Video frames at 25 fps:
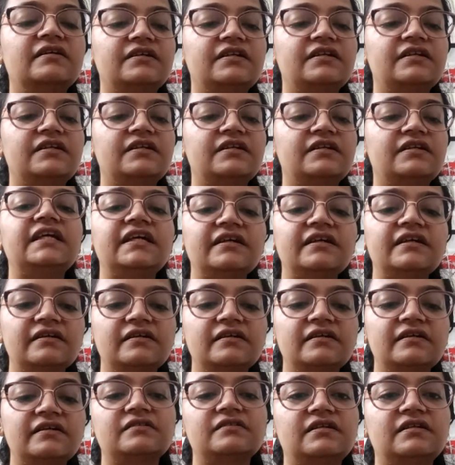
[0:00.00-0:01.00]
treating
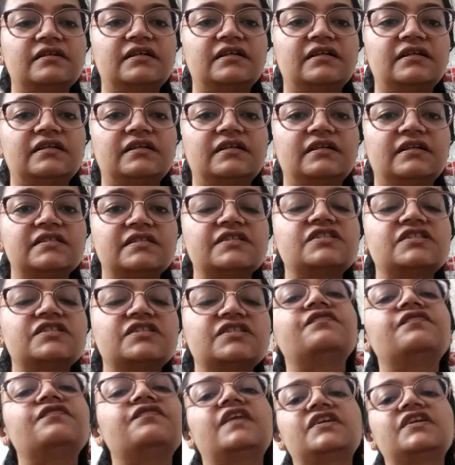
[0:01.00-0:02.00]
such
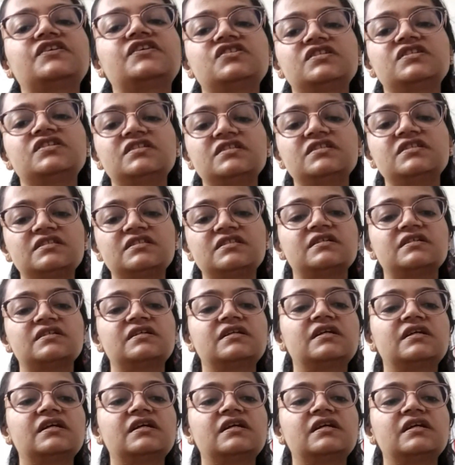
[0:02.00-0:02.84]
infections,